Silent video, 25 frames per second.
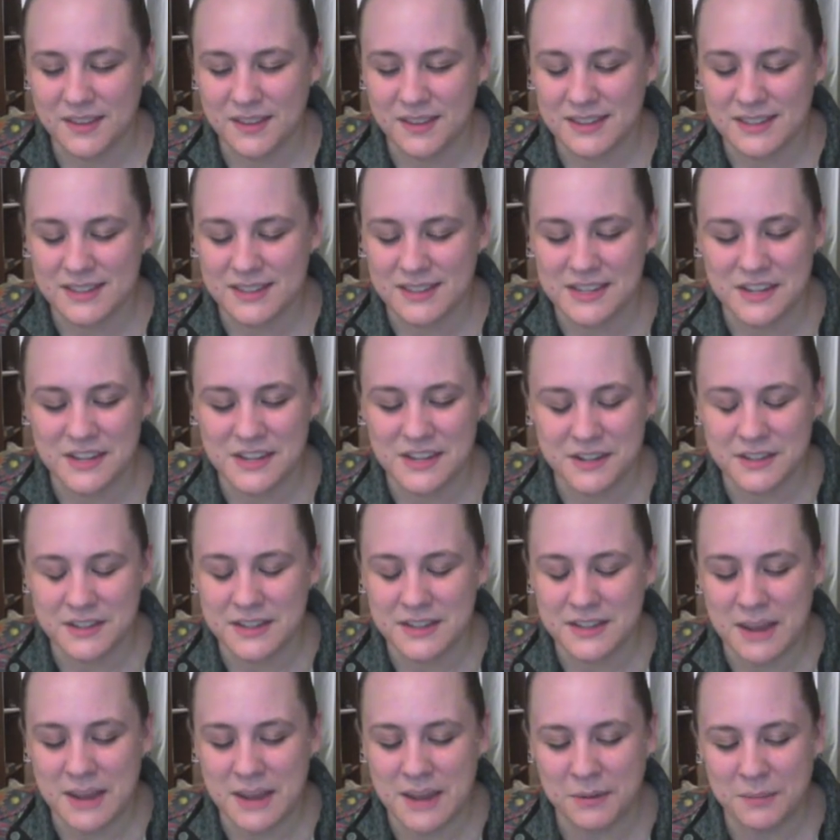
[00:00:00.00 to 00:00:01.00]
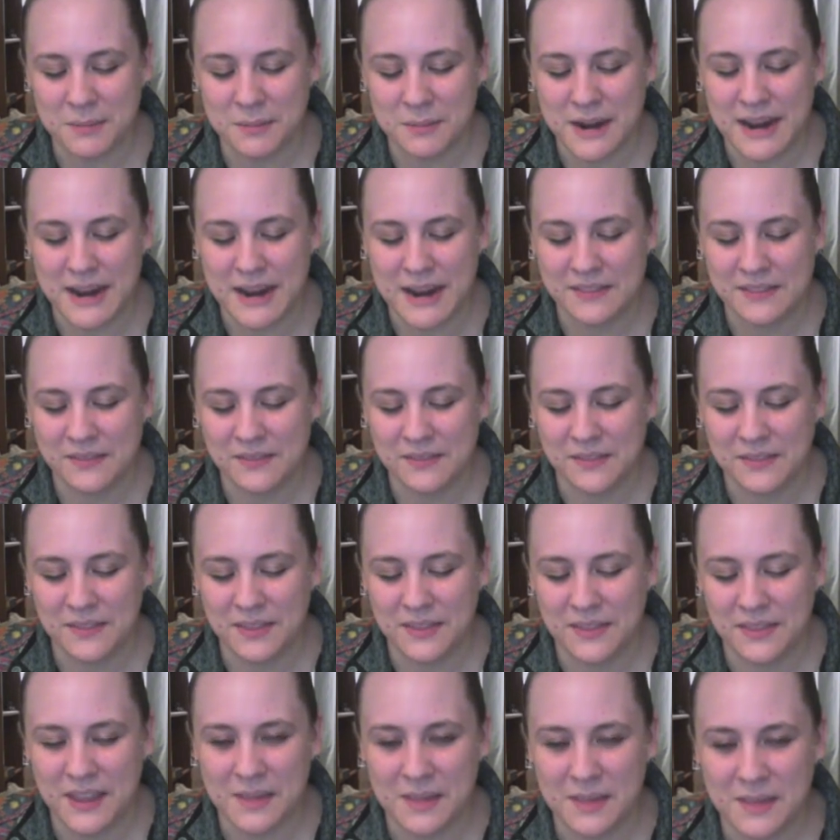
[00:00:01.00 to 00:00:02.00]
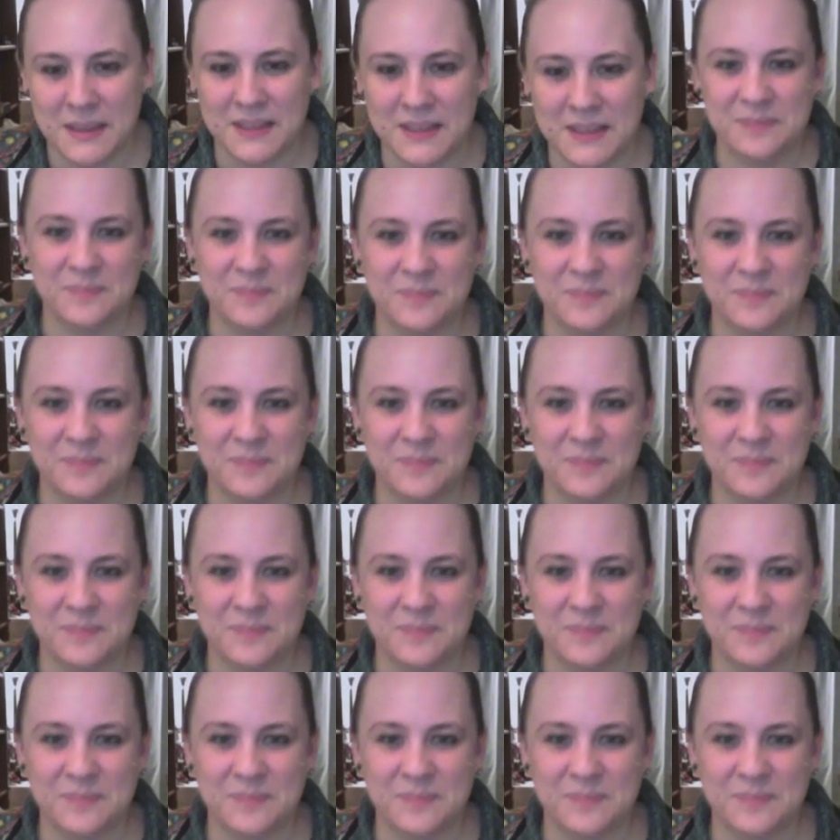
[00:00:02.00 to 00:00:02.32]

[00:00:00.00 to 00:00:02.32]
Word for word: In Señor's name we pray. Amen.